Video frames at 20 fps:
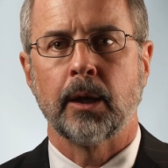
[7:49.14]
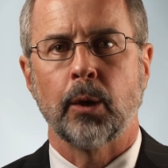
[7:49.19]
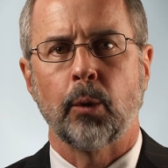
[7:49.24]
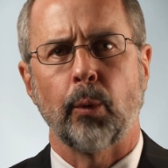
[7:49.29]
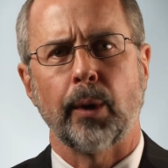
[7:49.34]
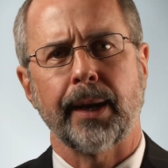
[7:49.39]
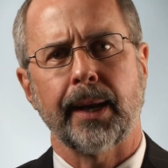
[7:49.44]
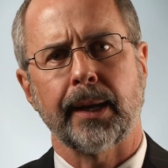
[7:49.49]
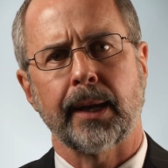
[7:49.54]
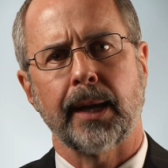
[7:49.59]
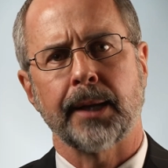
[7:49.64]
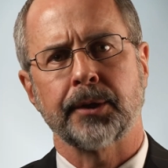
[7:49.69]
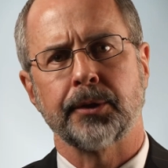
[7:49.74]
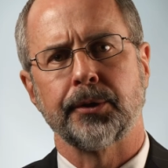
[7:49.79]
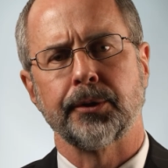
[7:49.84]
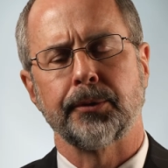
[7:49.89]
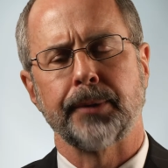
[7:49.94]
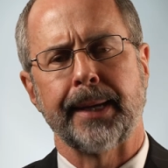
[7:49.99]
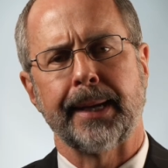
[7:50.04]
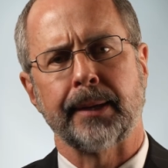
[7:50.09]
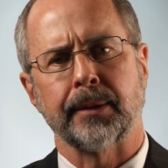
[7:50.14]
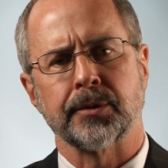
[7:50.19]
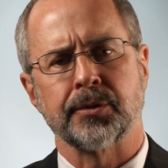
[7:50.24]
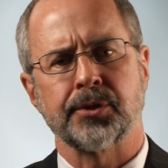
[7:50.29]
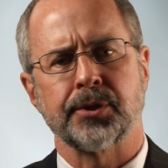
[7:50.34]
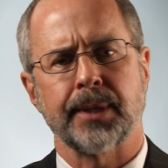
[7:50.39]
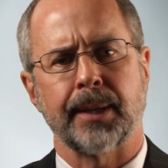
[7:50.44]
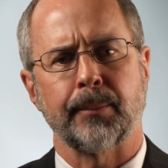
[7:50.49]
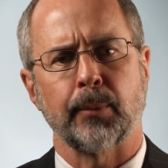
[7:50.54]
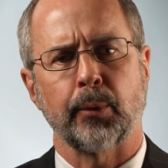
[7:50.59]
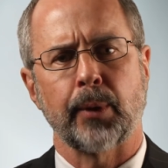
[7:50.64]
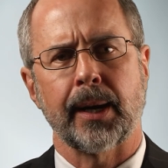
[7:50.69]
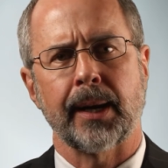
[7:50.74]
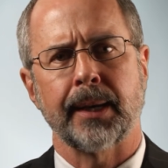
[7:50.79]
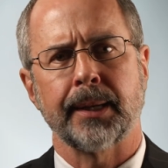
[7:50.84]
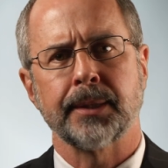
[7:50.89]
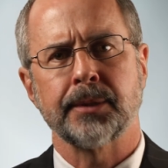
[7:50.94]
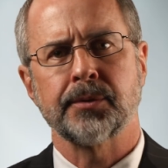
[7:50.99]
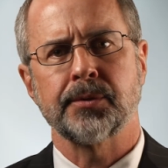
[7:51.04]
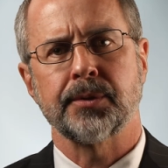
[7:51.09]
What I'd like to do now is
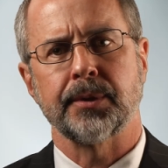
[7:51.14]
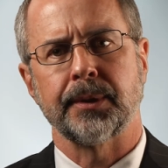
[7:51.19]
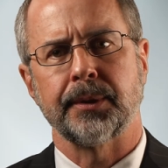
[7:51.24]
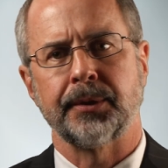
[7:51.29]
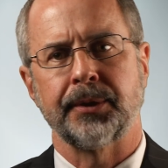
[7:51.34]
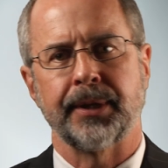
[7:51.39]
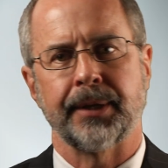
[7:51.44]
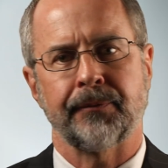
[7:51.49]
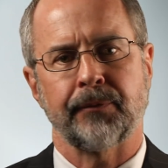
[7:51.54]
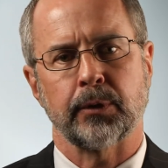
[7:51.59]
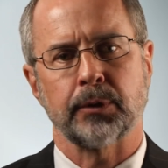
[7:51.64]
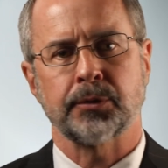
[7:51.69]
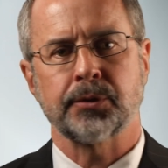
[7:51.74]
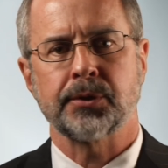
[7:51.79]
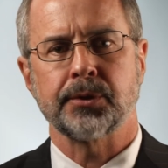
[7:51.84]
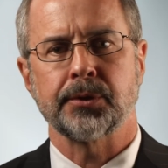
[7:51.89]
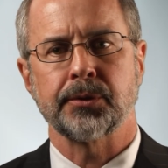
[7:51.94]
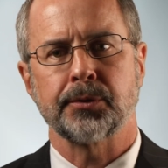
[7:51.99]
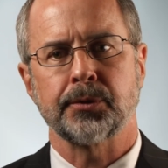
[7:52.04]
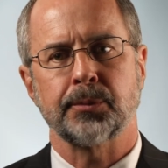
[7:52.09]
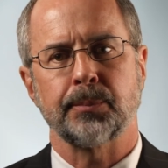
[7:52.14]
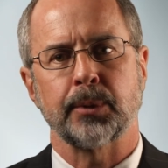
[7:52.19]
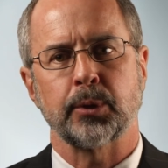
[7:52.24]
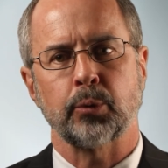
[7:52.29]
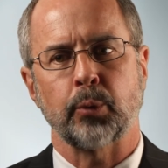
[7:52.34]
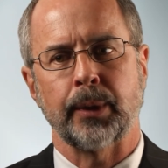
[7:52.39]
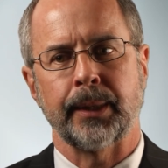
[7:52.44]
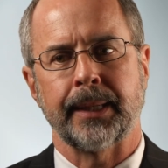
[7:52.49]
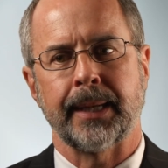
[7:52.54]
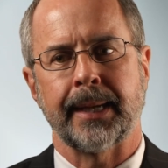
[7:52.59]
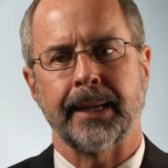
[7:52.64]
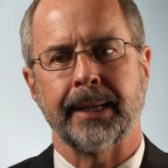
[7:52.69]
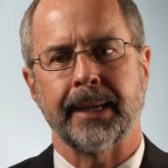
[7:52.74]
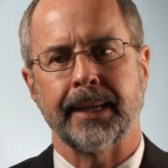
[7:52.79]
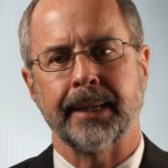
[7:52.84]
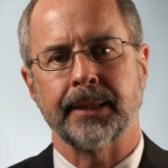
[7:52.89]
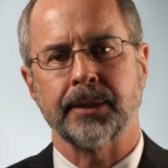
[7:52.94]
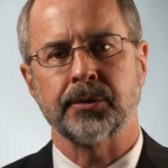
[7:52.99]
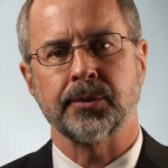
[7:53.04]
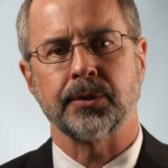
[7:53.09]
summarize the differences between
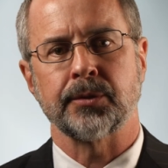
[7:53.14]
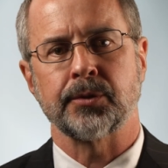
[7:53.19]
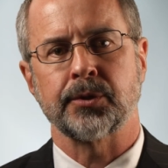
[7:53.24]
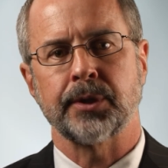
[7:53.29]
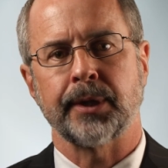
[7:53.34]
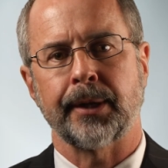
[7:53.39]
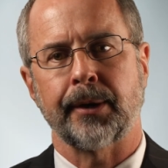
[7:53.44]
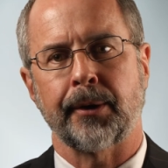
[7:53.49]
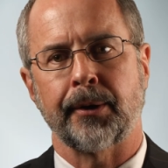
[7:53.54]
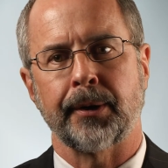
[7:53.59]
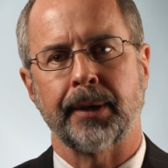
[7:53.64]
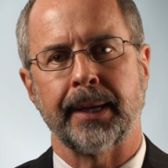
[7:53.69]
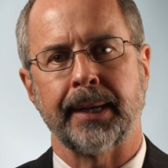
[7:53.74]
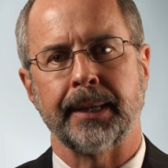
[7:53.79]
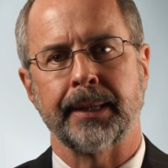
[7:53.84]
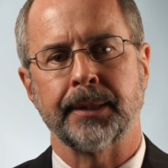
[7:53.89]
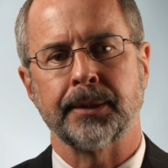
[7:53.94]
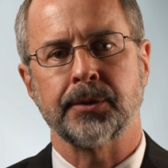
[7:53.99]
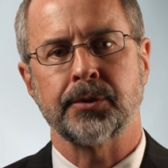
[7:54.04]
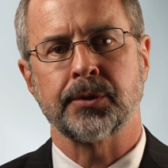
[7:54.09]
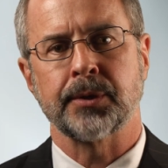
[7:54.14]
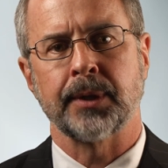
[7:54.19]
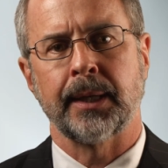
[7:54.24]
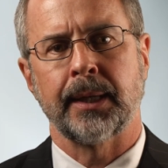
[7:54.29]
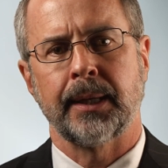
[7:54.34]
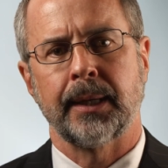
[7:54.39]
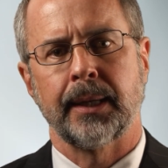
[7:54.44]
AAs and CRNAs.